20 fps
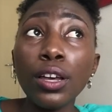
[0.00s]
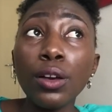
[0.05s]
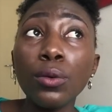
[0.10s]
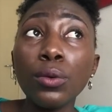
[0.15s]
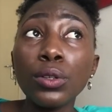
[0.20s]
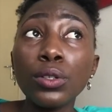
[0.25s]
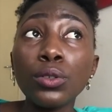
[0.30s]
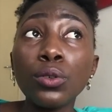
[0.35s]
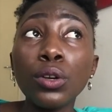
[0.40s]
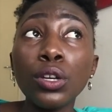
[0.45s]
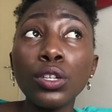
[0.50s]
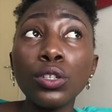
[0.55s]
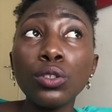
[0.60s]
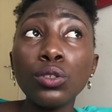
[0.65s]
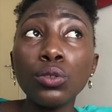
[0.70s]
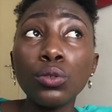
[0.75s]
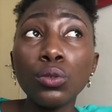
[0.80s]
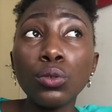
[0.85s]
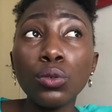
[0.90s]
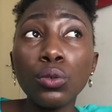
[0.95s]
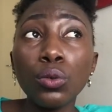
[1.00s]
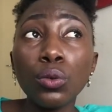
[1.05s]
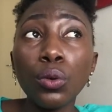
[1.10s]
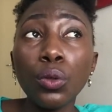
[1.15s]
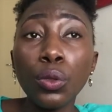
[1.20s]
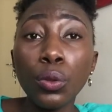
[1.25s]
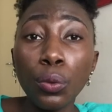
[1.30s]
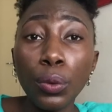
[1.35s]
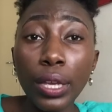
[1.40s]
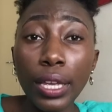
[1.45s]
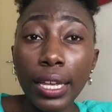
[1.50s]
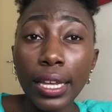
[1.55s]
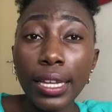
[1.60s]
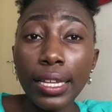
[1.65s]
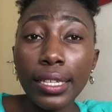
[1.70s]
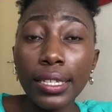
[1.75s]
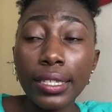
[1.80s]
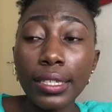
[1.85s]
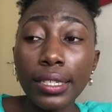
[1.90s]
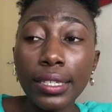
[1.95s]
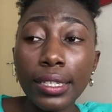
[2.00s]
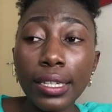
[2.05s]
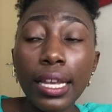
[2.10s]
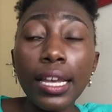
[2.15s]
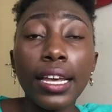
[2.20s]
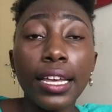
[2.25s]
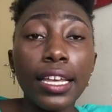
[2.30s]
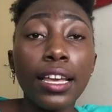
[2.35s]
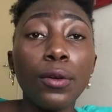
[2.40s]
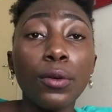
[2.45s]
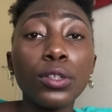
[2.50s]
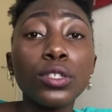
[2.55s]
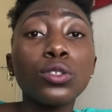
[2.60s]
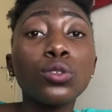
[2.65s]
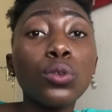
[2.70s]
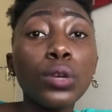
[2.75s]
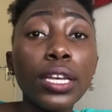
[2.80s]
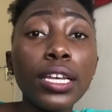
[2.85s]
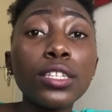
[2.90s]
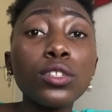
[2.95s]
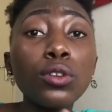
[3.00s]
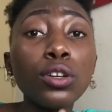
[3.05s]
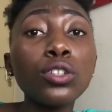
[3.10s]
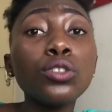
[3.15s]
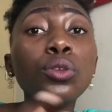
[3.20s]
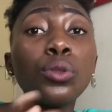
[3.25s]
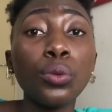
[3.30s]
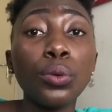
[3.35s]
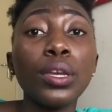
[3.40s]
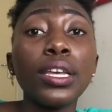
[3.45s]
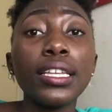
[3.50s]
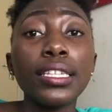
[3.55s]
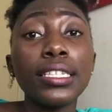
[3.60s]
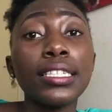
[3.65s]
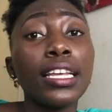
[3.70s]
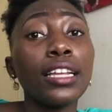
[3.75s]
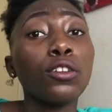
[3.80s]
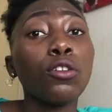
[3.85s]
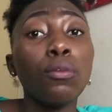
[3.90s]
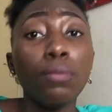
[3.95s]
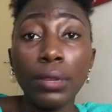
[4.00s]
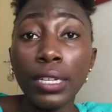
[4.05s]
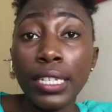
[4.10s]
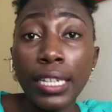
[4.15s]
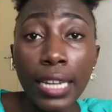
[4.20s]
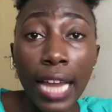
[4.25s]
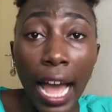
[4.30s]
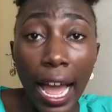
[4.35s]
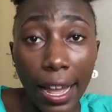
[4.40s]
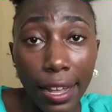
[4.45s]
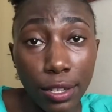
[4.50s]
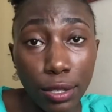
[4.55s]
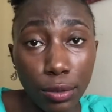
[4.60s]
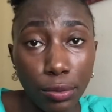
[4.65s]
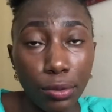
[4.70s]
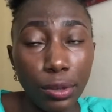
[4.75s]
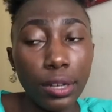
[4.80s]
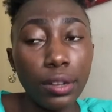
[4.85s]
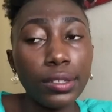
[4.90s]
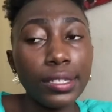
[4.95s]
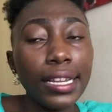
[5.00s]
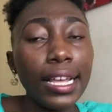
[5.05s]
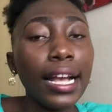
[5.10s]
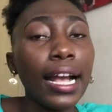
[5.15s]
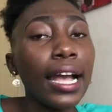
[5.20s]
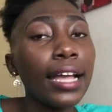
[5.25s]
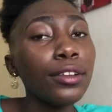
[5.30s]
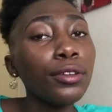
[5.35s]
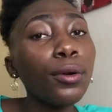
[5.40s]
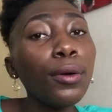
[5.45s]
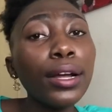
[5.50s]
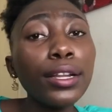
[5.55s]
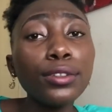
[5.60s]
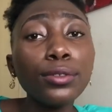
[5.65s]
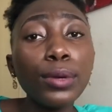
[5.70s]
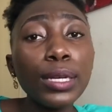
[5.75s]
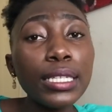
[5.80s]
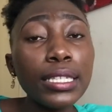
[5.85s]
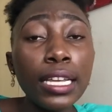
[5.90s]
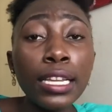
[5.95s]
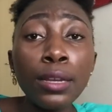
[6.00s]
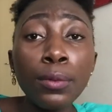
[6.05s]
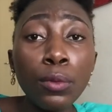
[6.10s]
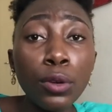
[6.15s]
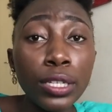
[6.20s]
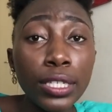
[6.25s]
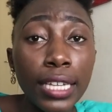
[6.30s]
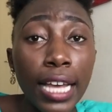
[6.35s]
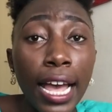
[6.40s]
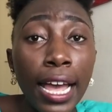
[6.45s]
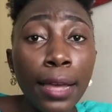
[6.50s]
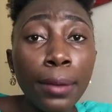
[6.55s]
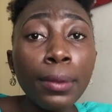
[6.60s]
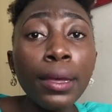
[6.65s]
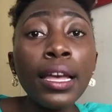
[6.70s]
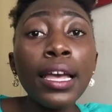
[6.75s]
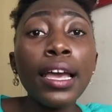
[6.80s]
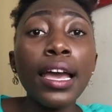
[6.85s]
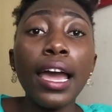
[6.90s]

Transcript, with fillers: It was going to three years. Yeah, it was two years going to three years since I had completed high school. And I was like, I don't want to waste any more time.